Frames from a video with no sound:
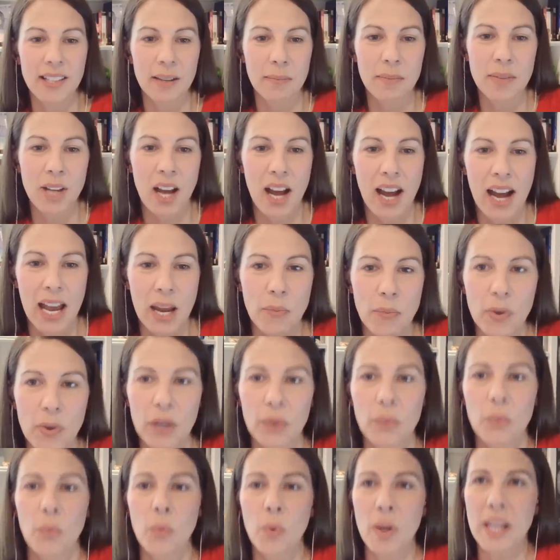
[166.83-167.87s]
some time
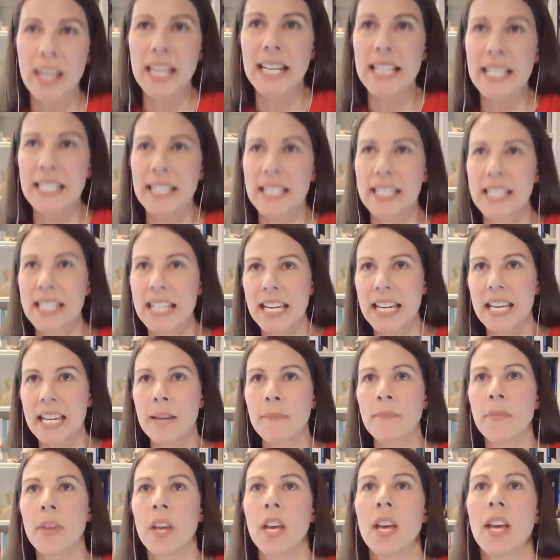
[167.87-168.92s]
where we
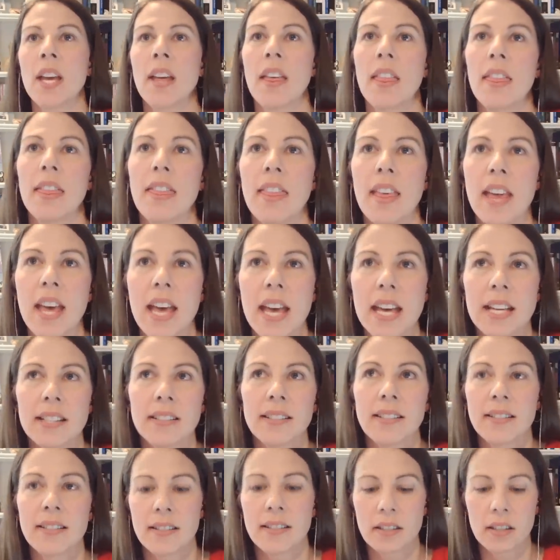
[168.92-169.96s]
see
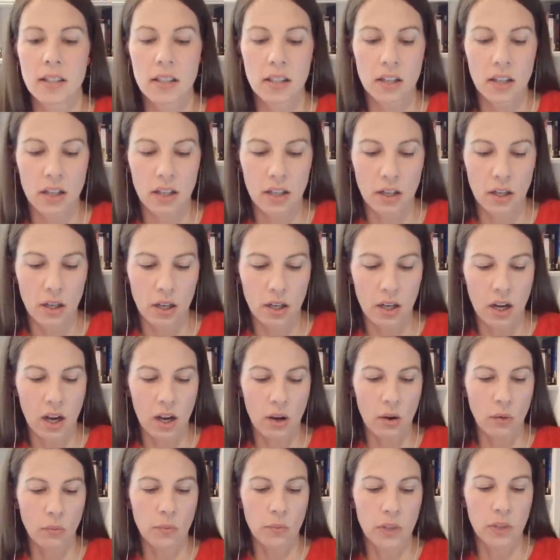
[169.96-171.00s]
this
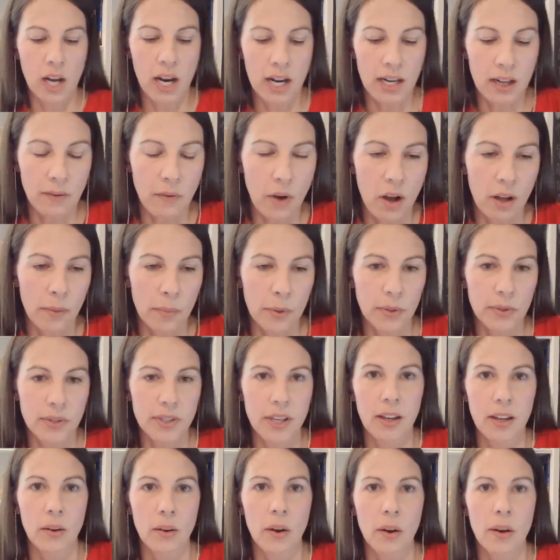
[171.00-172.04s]
kind of almost
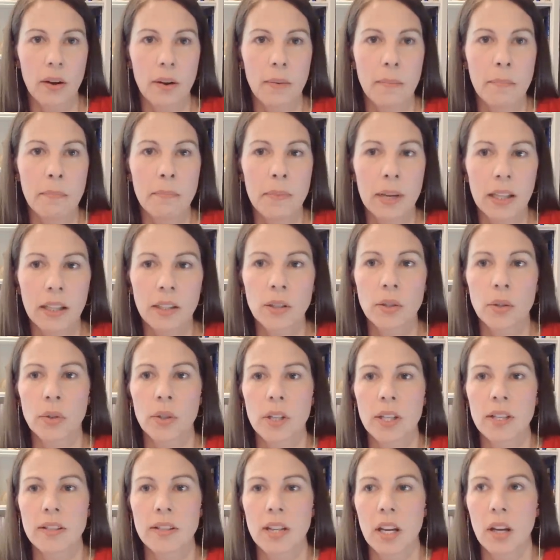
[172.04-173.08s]
like
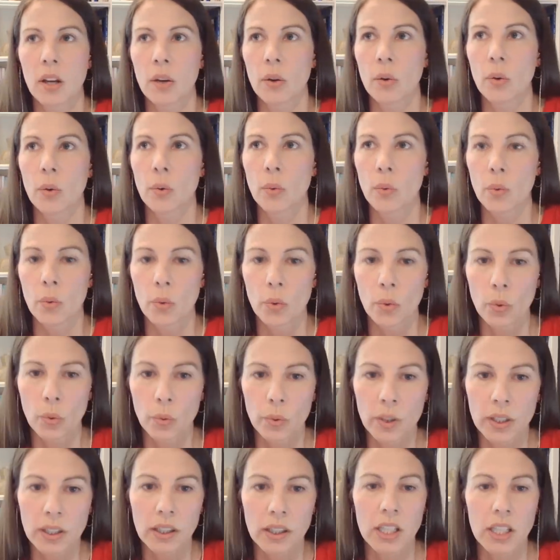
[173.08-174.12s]
militaristic
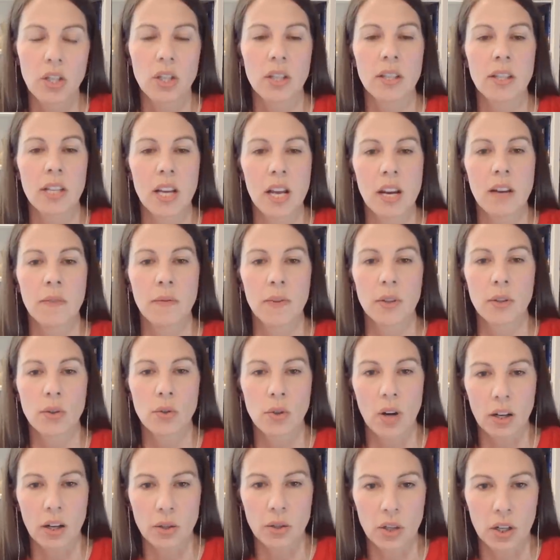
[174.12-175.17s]
religious
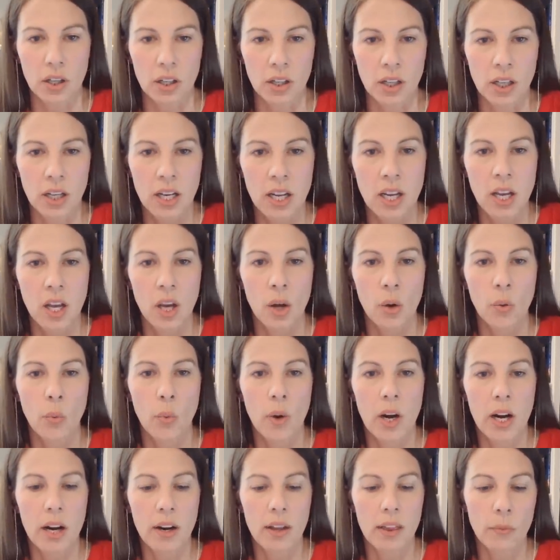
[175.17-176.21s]
infrastructure,
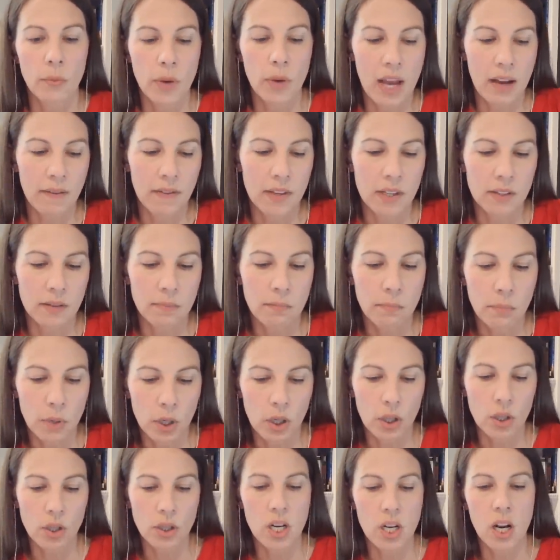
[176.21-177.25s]
where we have this
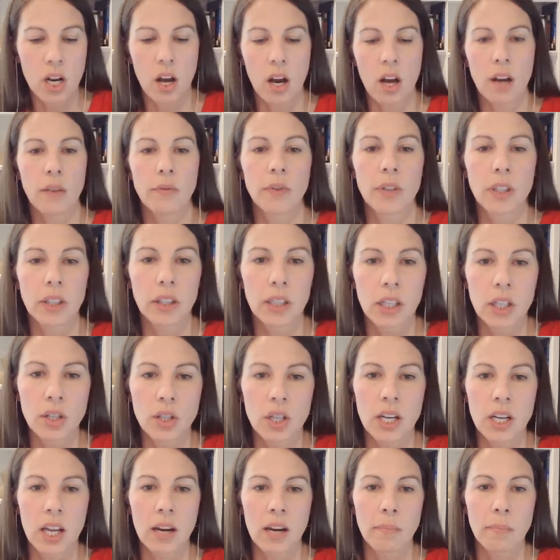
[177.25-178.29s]
merging of
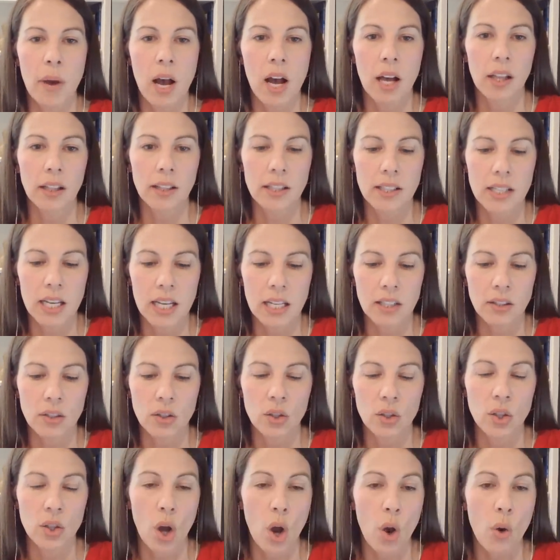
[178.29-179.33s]
religion and politics,
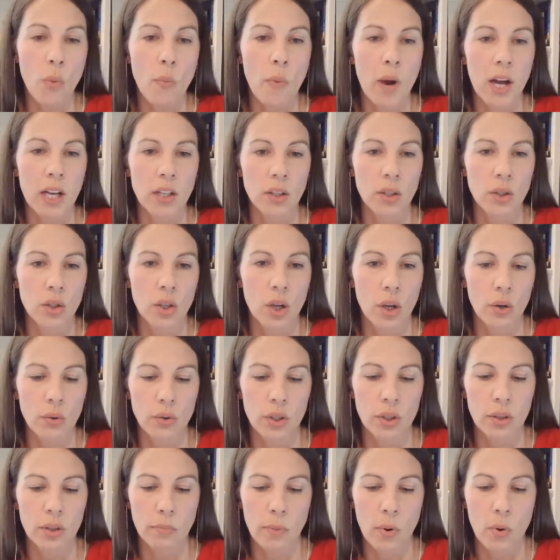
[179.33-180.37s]
so much so
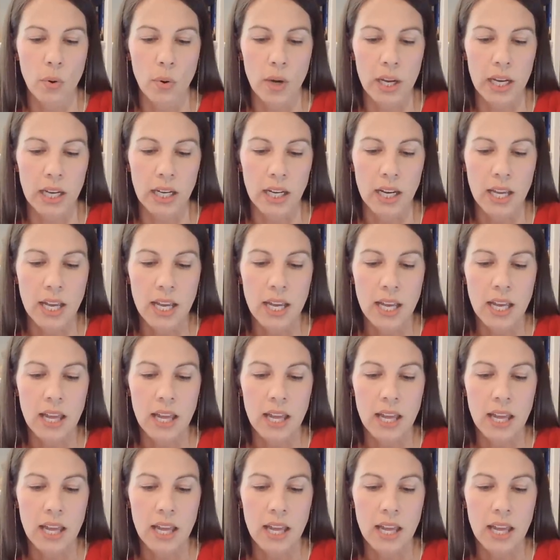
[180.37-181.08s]
to the point